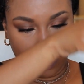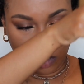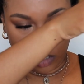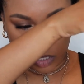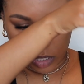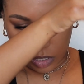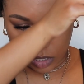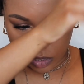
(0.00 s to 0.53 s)

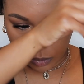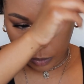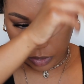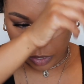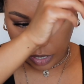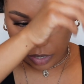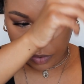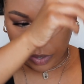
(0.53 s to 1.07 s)
So
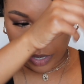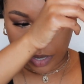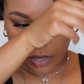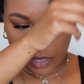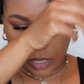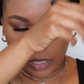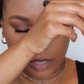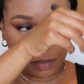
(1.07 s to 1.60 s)
swirl it around
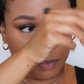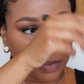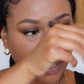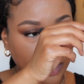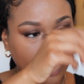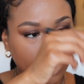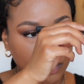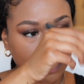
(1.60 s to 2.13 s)
a good
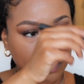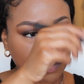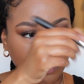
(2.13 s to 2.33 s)
bit.